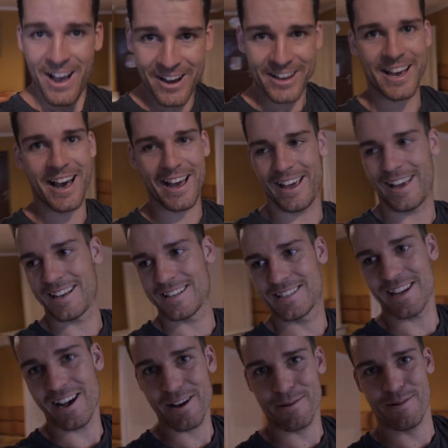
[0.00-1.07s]
Okay,
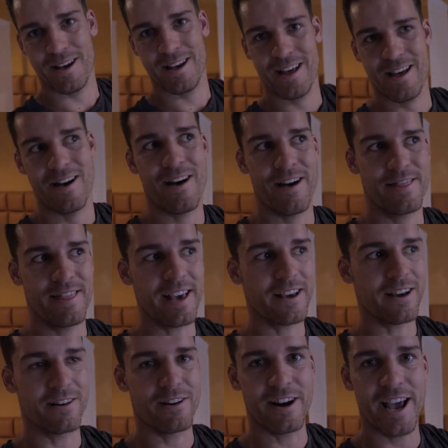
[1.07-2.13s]
so I think
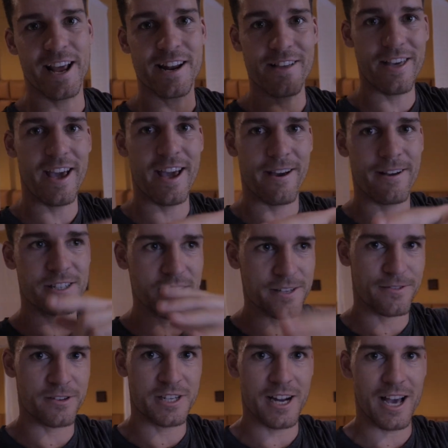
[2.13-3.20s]
I'm gonna end it there
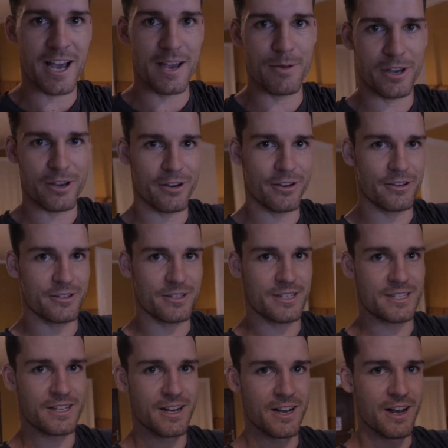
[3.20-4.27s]
just for today,
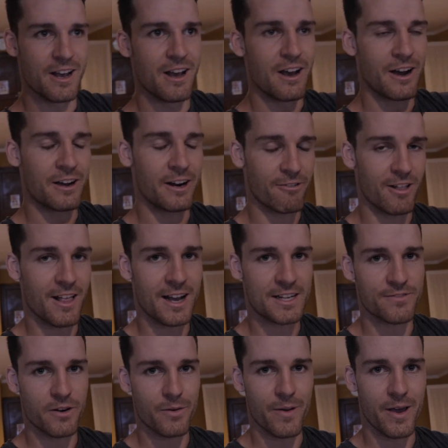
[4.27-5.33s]
because I'm gonna
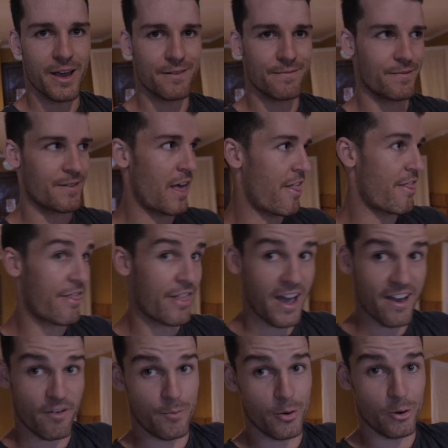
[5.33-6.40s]
relax for a bit, They
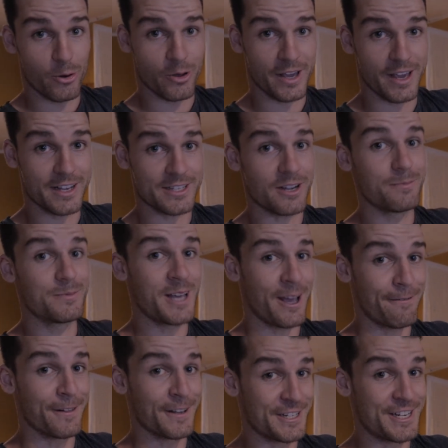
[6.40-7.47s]
have a pool here, so I'm
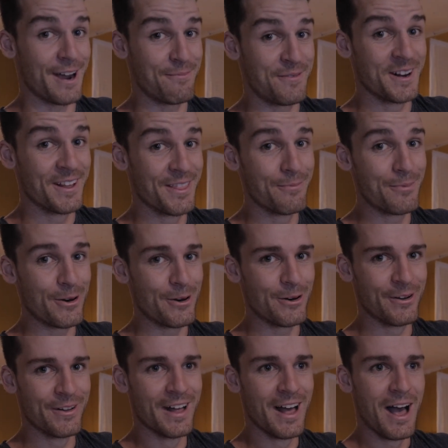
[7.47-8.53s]
definitely jumping in the
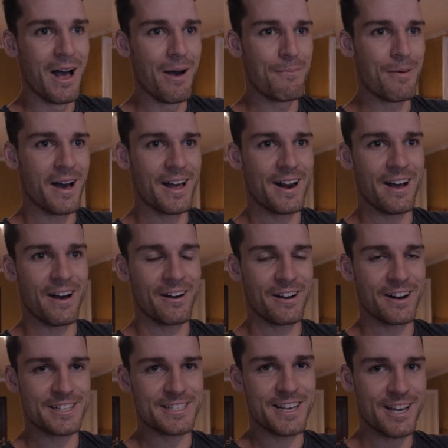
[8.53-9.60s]
pool. But I'm
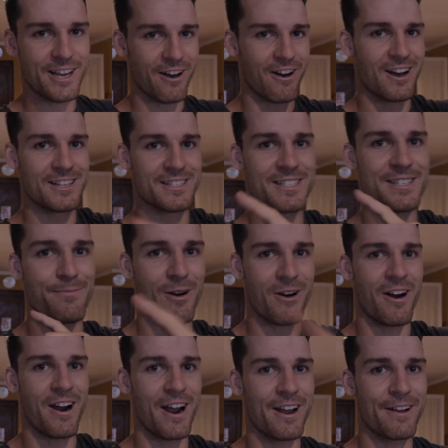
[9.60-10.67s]
gonna see you guys
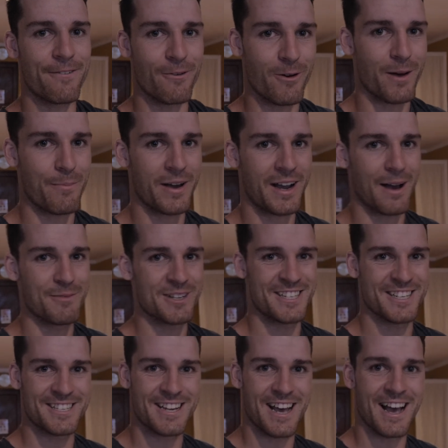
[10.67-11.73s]
tomorrow for when I pick up my
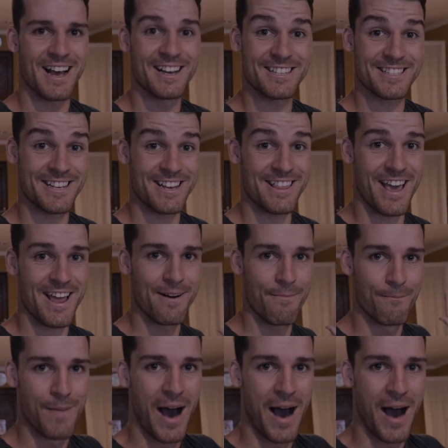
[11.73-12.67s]
sister. See you then.